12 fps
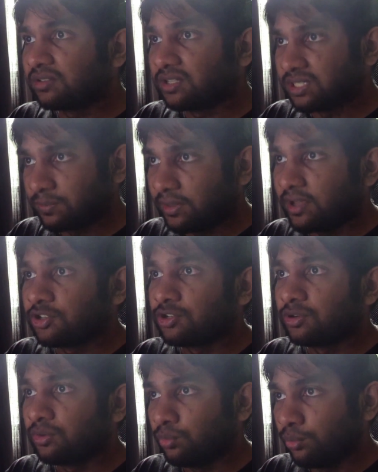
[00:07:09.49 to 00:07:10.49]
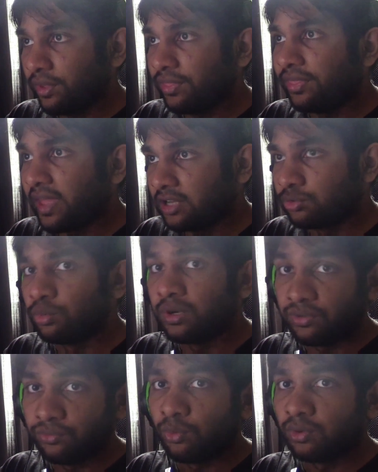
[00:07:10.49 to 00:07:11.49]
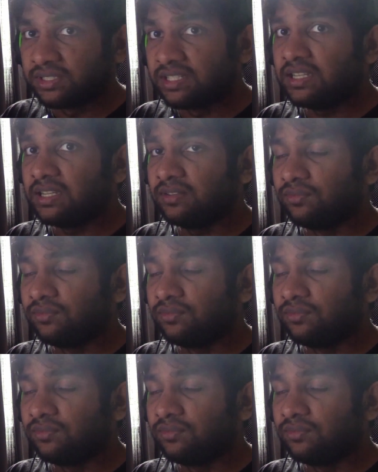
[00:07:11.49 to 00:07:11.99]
displeasure with that 2014